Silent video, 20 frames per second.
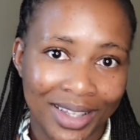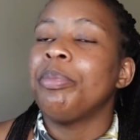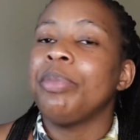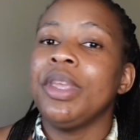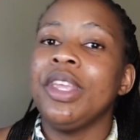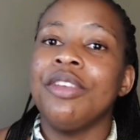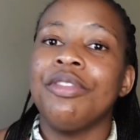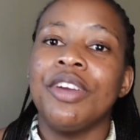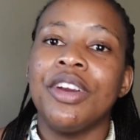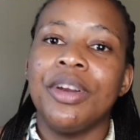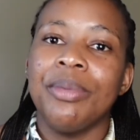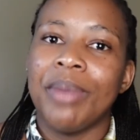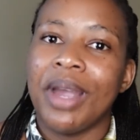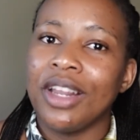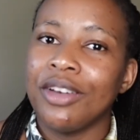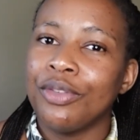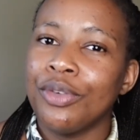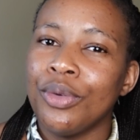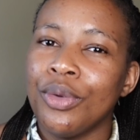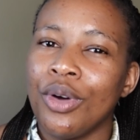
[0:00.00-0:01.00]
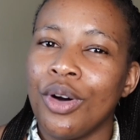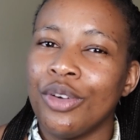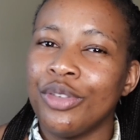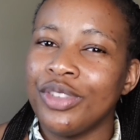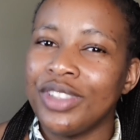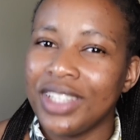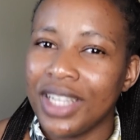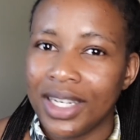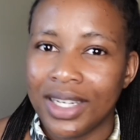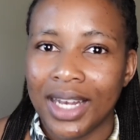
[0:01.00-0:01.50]
Be very mindful
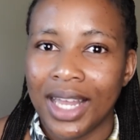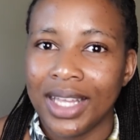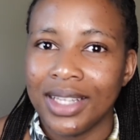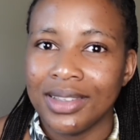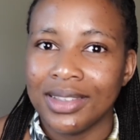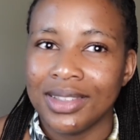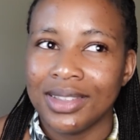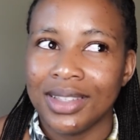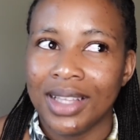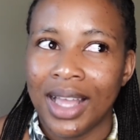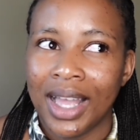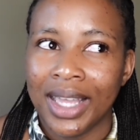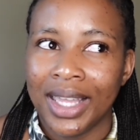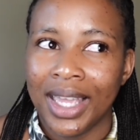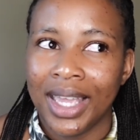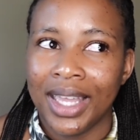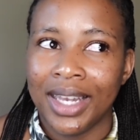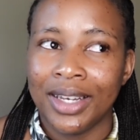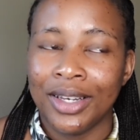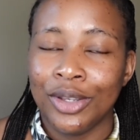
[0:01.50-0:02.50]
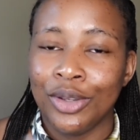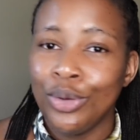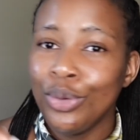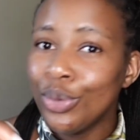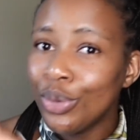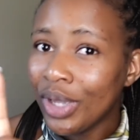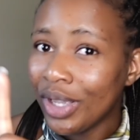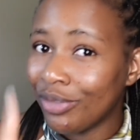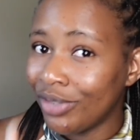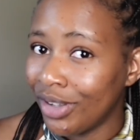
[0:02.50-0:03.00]
of deadlines. Again,
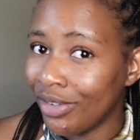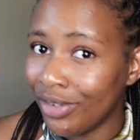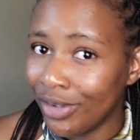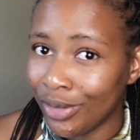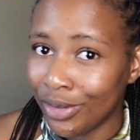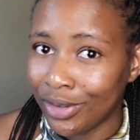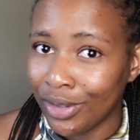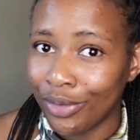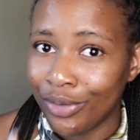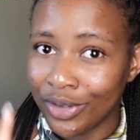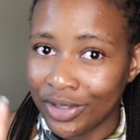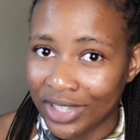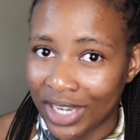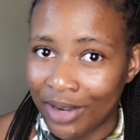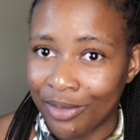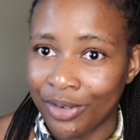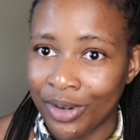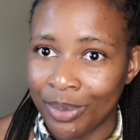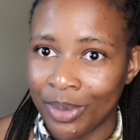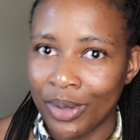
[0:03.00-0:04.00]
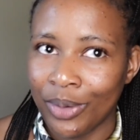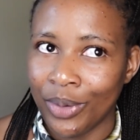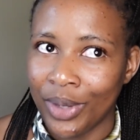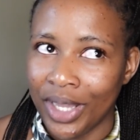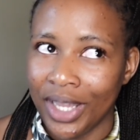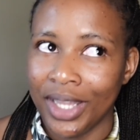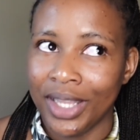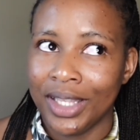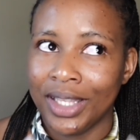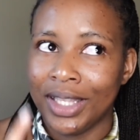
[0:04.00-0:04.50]
you have given yourself a time frame that,
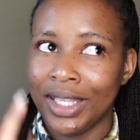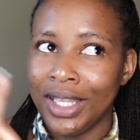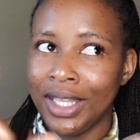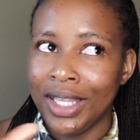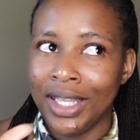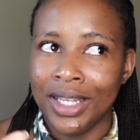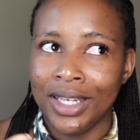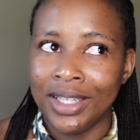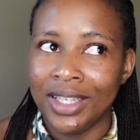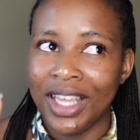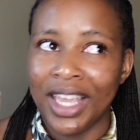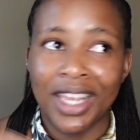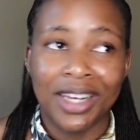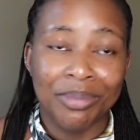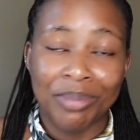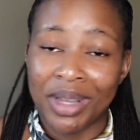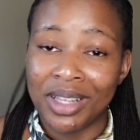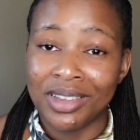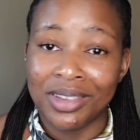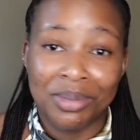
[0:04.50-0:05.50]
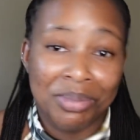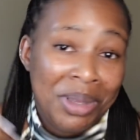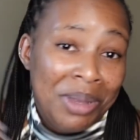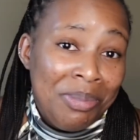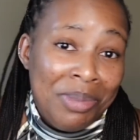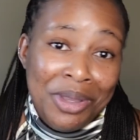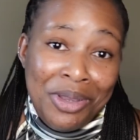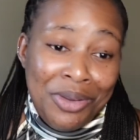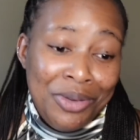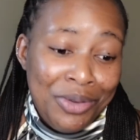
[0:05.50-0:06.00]
okay, in 8 months,
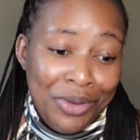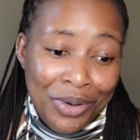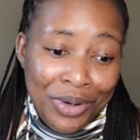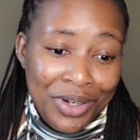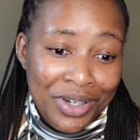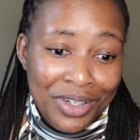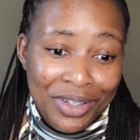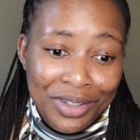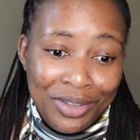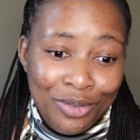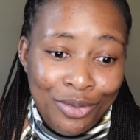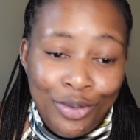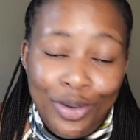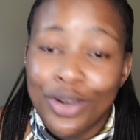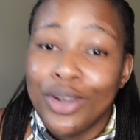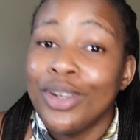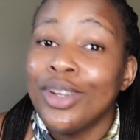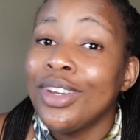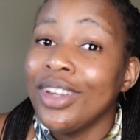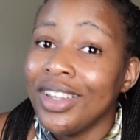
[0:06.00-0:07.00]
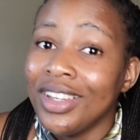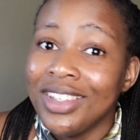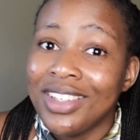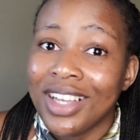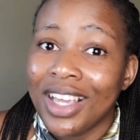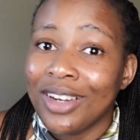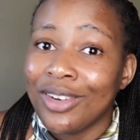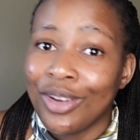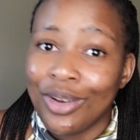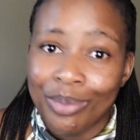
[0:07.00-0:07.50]
maybe you're very good
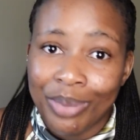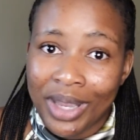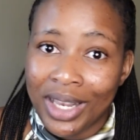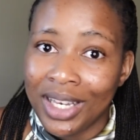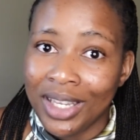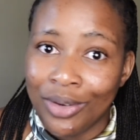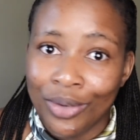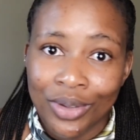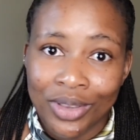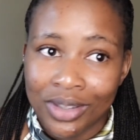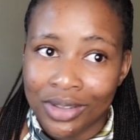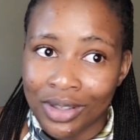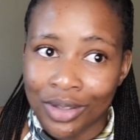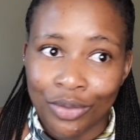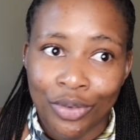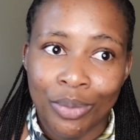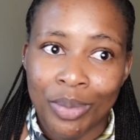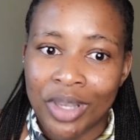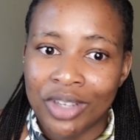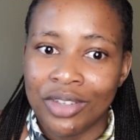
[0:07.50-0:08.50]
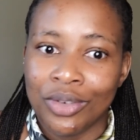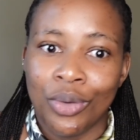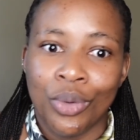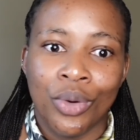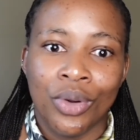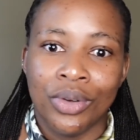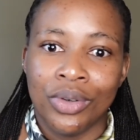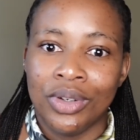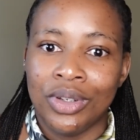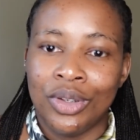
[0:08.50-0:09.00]
at compiling all this information,
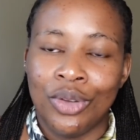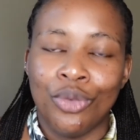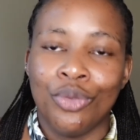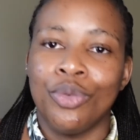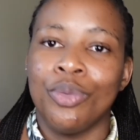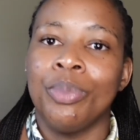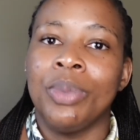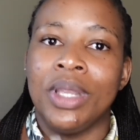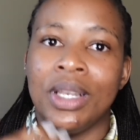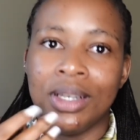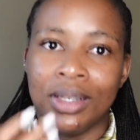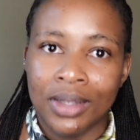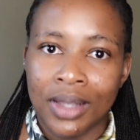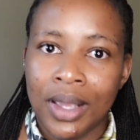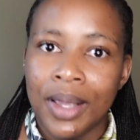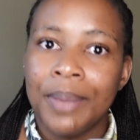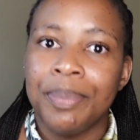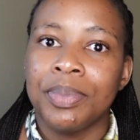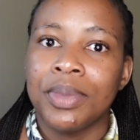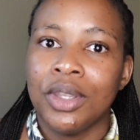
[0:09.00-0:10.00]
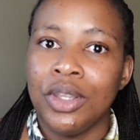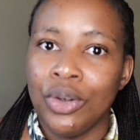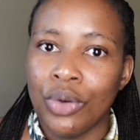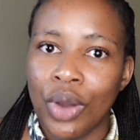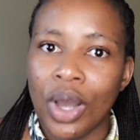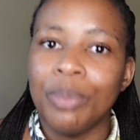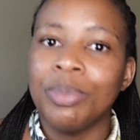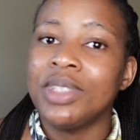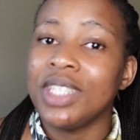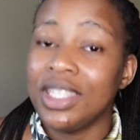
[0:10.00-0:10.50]
or you've been,
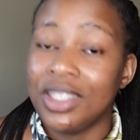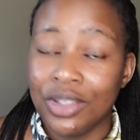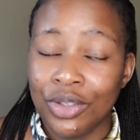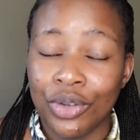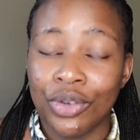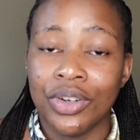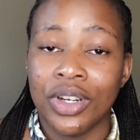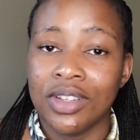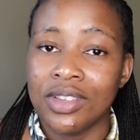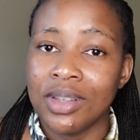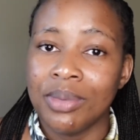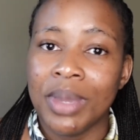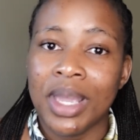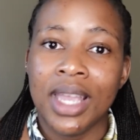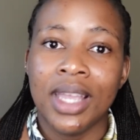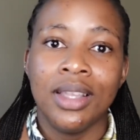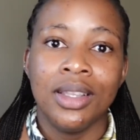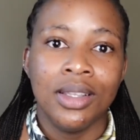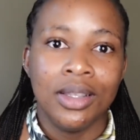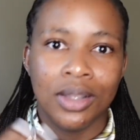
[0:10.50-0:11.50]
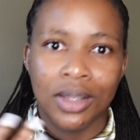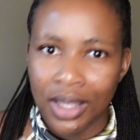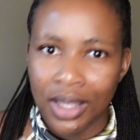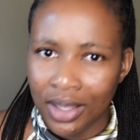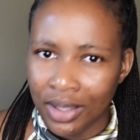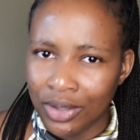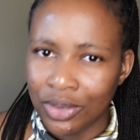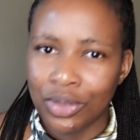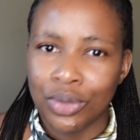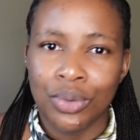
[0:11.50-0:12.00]
updating your resume
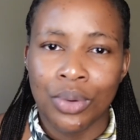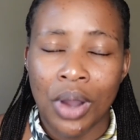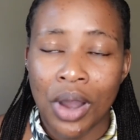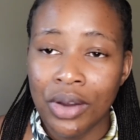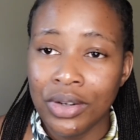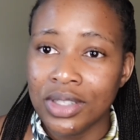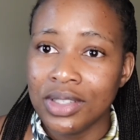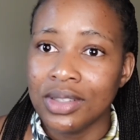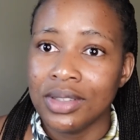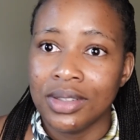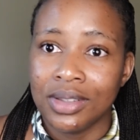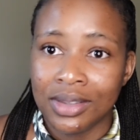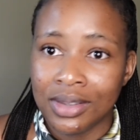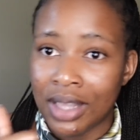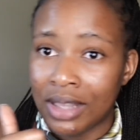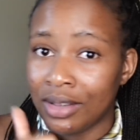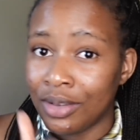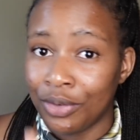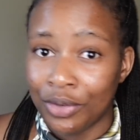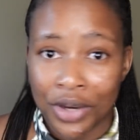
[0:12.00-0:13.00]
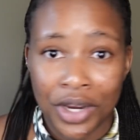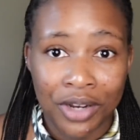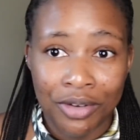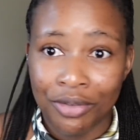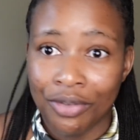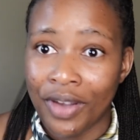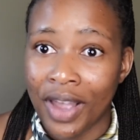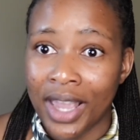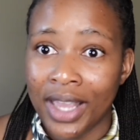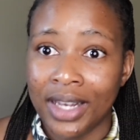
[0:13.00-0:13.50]
throughout. That's fair and
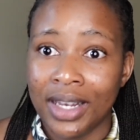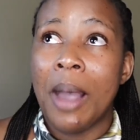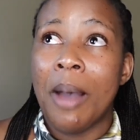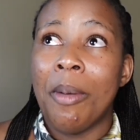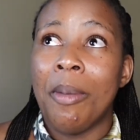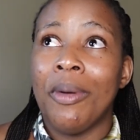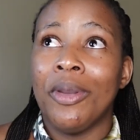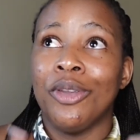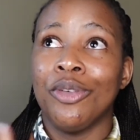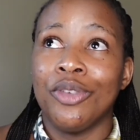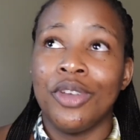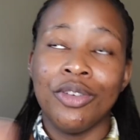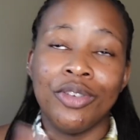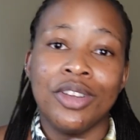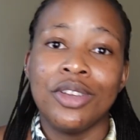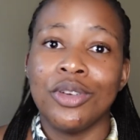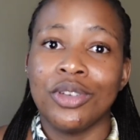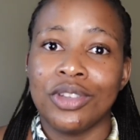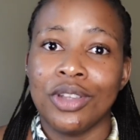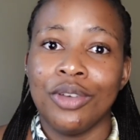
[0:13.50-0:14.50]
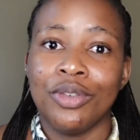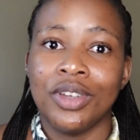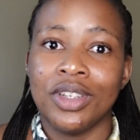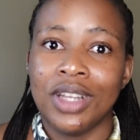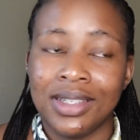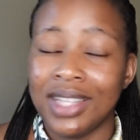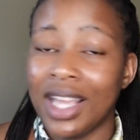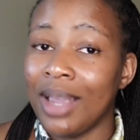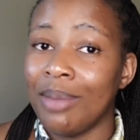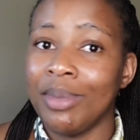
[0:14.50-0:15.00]
fine. You've given yourself a
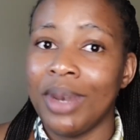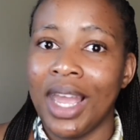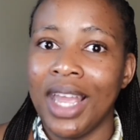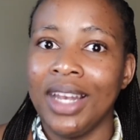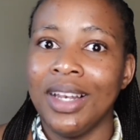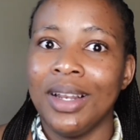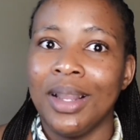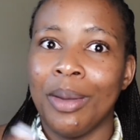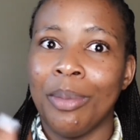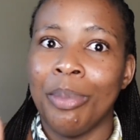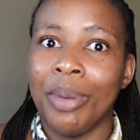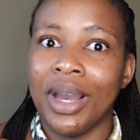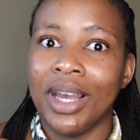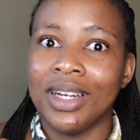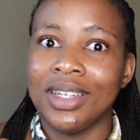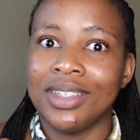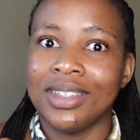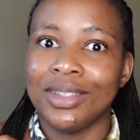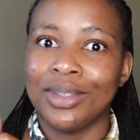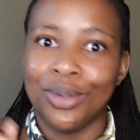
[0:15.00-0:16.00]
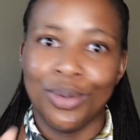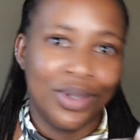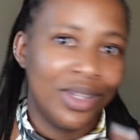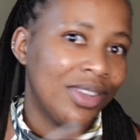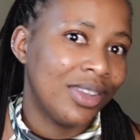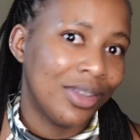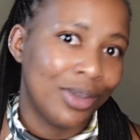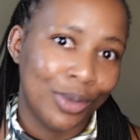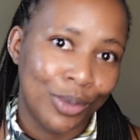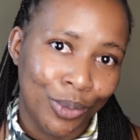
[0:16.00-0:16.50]
timeline, but so
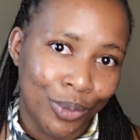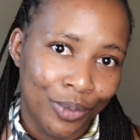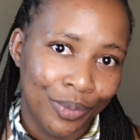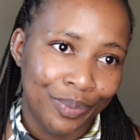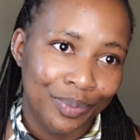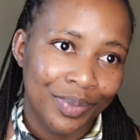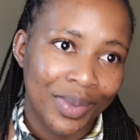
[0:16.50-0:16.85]
does the school.